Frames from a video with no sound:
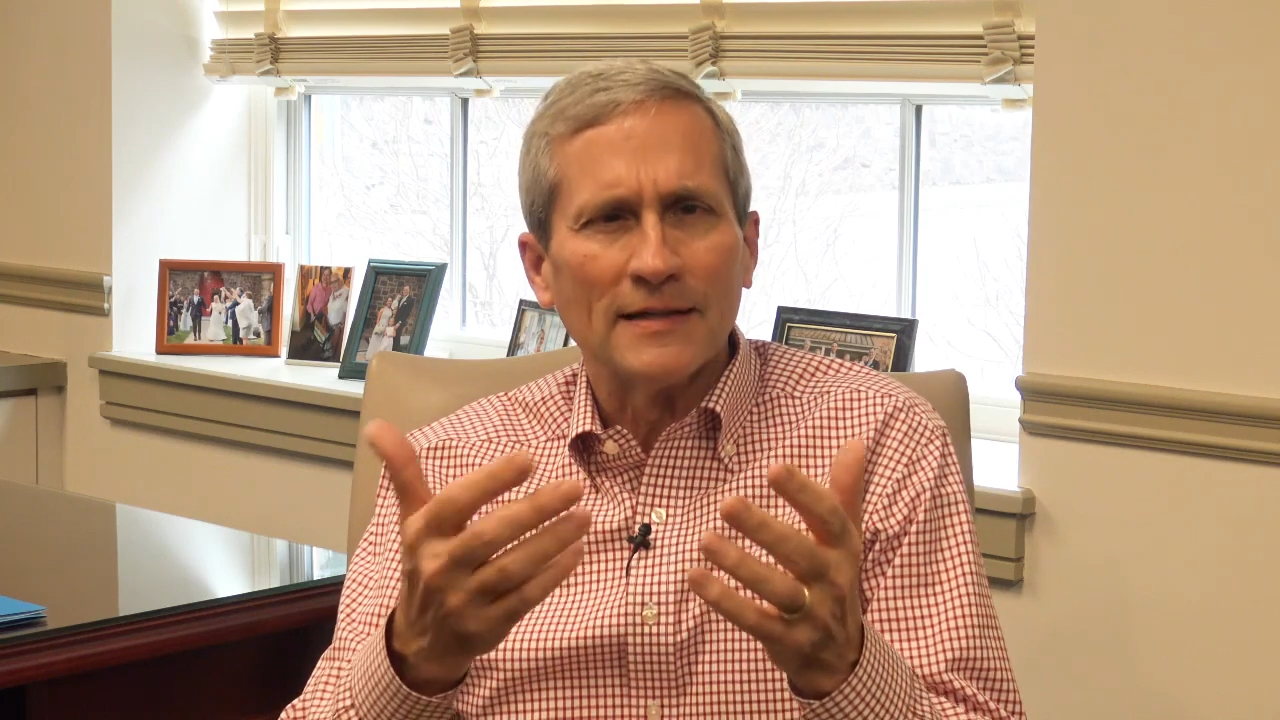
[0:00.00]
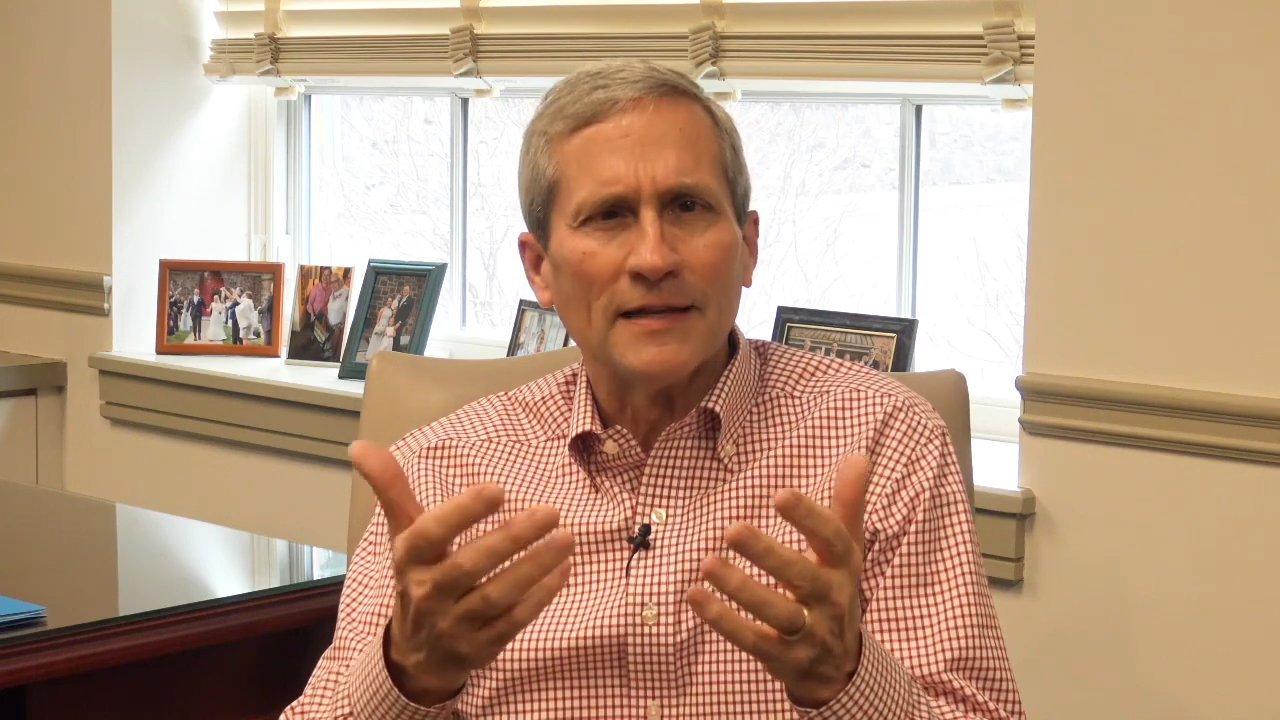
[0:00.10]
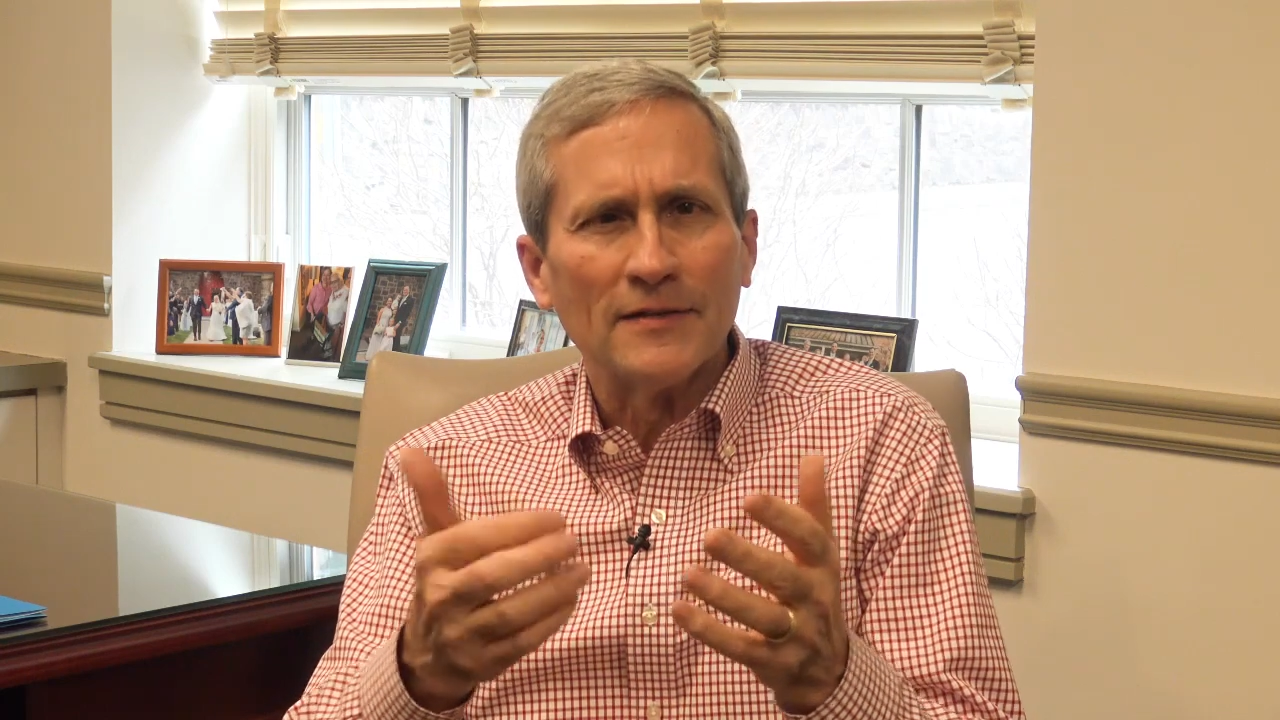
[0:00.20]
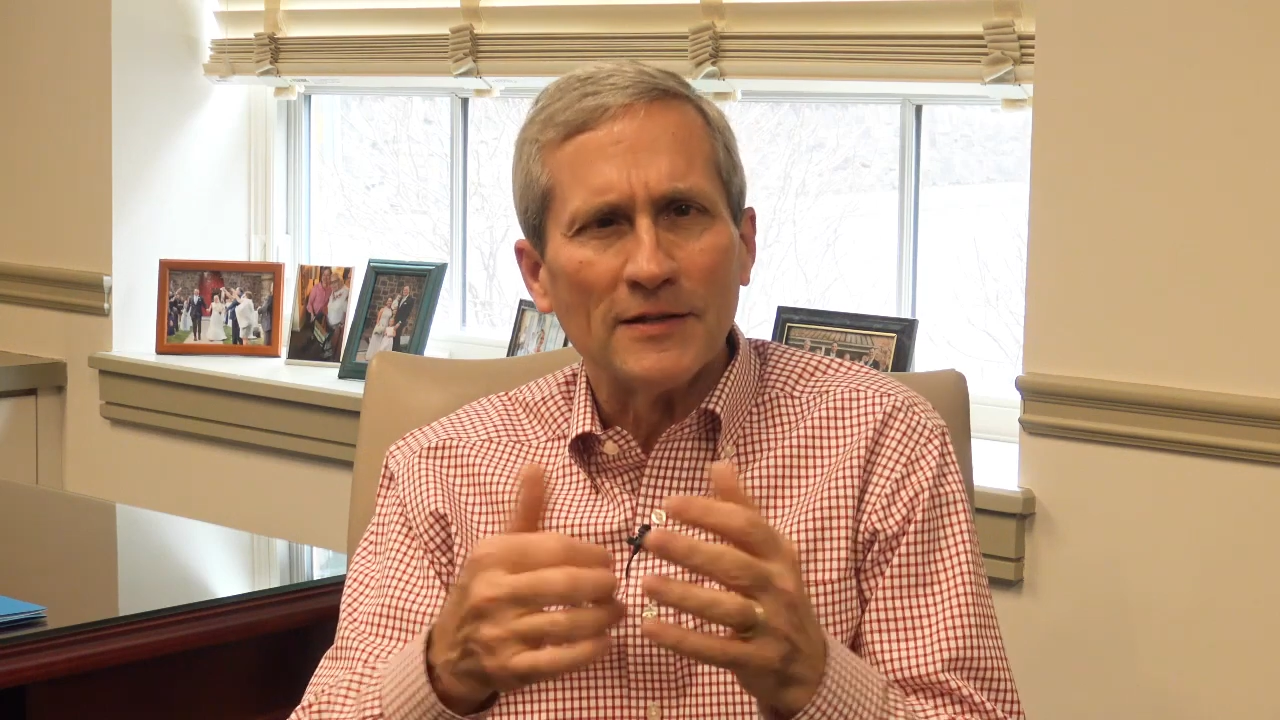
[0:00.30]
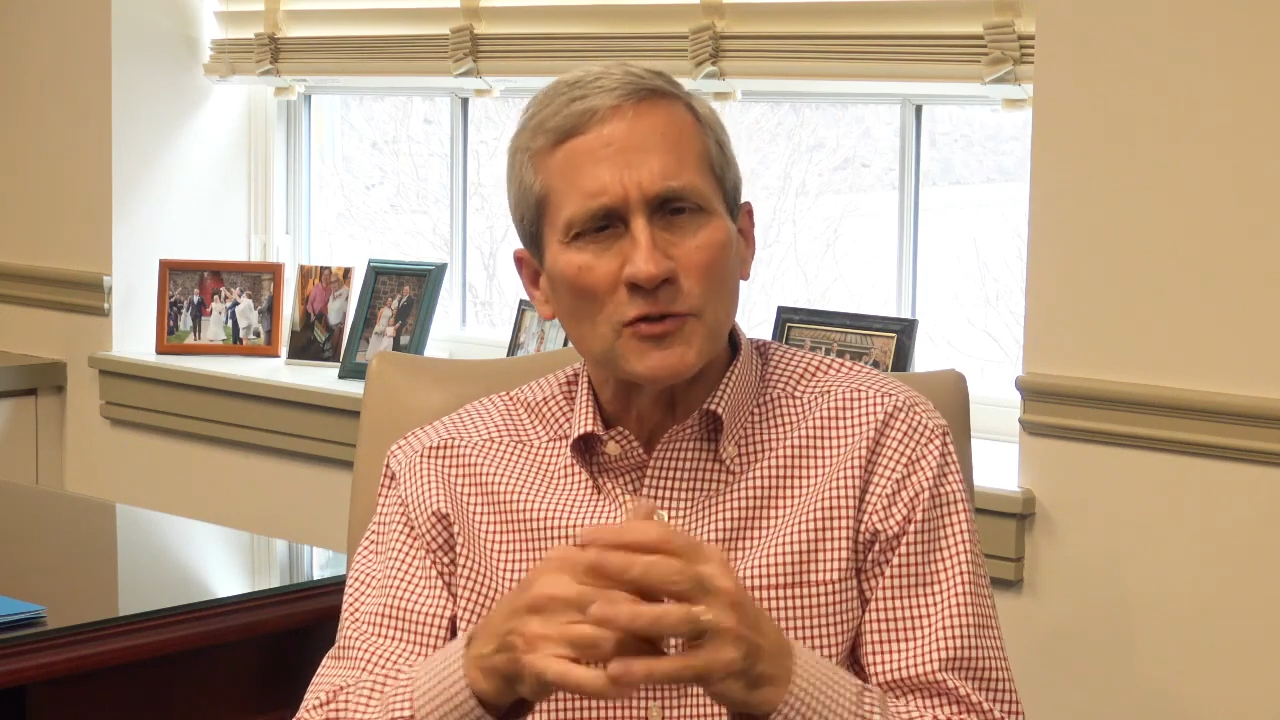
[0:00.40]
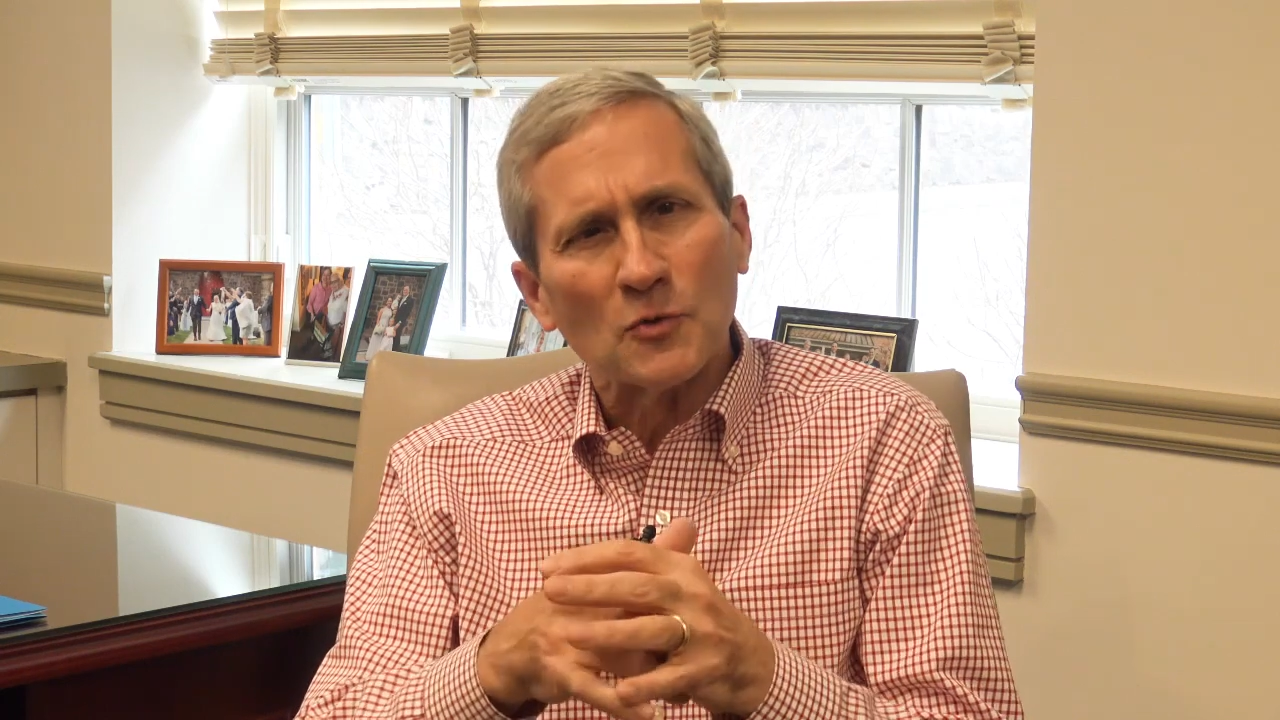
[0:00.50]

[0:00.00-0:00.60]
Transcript: in these